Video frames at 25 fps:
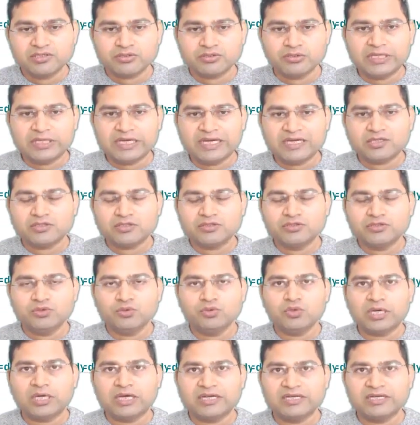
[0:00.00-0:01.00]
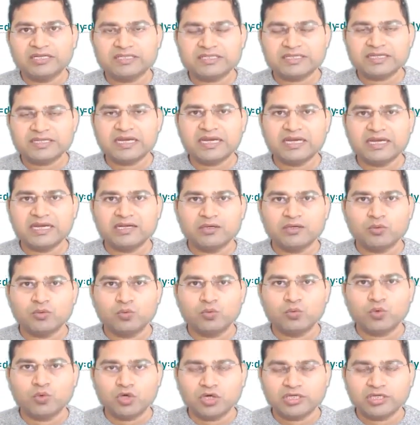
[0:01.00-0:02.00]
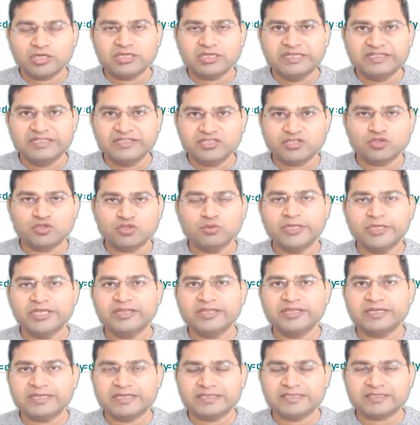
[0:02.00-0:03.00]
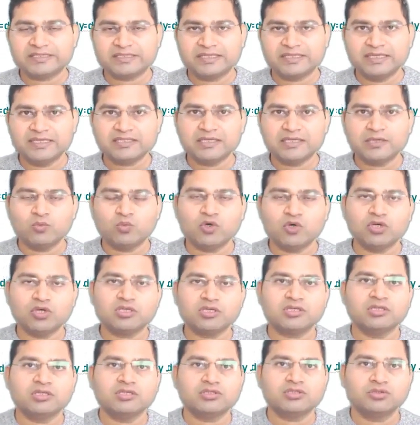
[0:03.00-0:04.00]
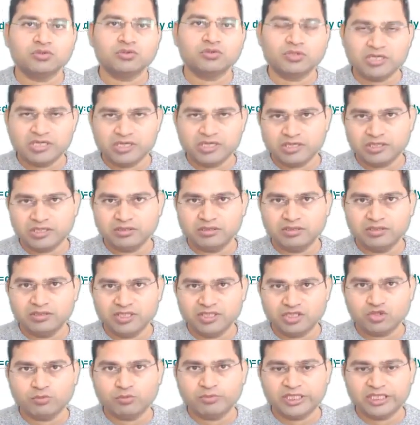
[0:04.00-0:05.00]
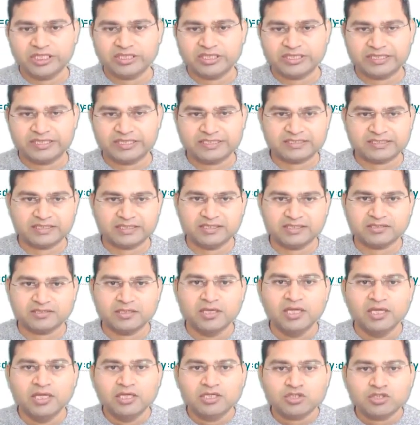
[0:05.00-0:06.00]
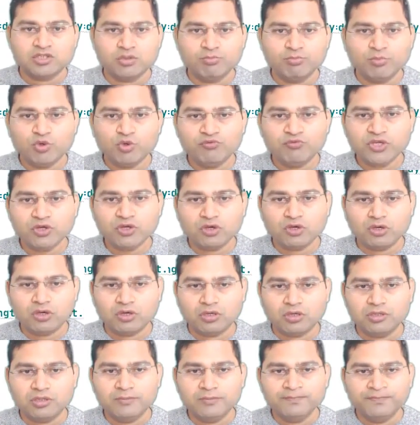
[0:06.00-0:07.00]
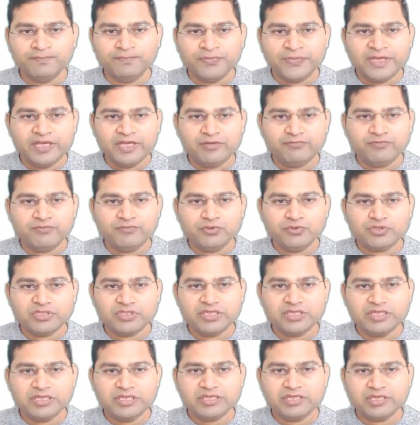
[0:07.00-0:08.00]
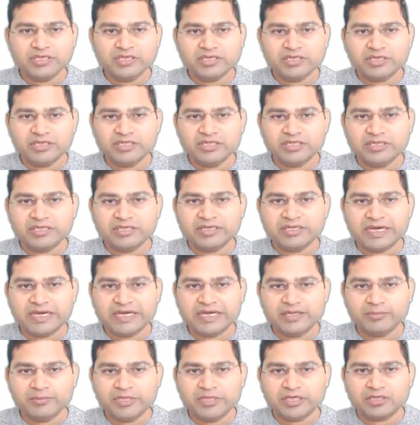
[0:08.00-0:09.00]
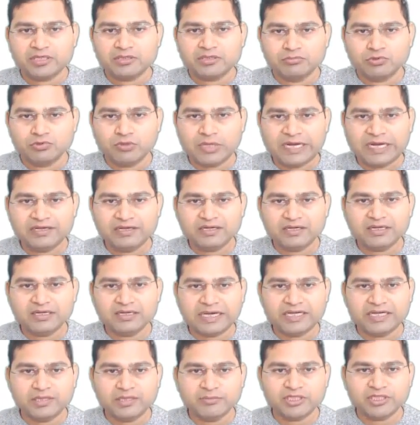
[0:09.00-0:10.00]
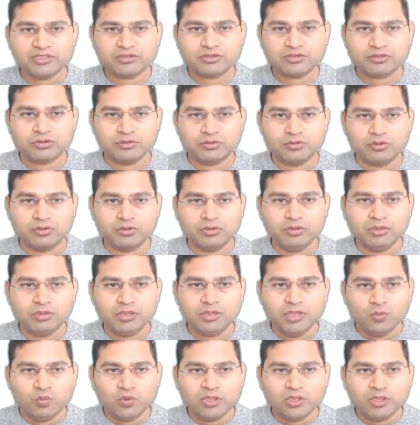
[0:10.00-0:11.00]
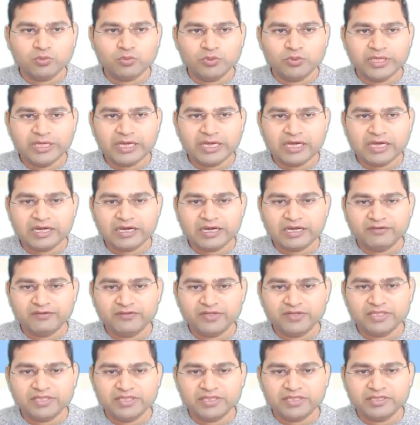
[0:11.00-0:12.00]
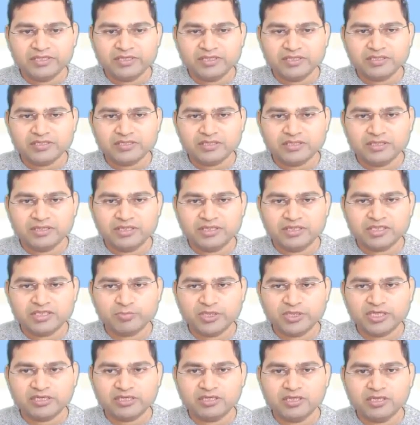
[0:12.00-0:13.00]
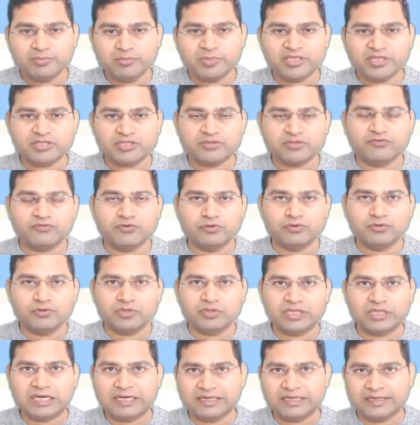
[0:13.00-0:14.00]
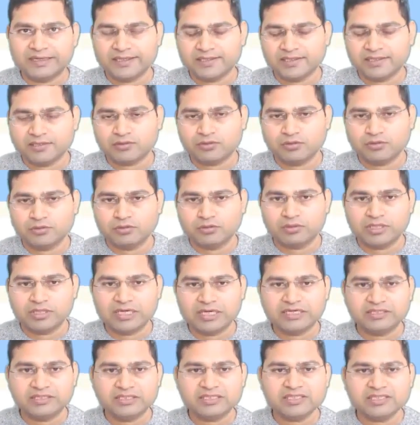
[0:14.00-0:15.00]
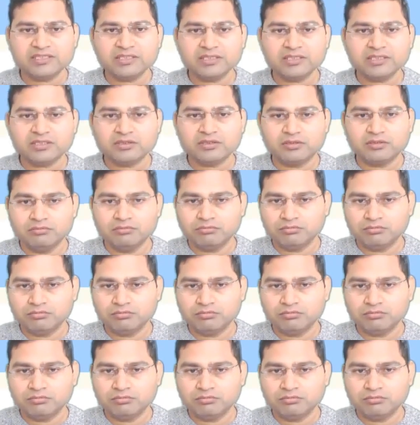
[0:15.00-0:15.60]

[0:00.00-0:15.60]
so that you understand what needs to be in the test case and what shouldn't need to be in the test case. So moving on, if you see here in the dynamic, to handle dynamic scroll, what we are having here is this particular piece of code, the highlighted code, right? This is a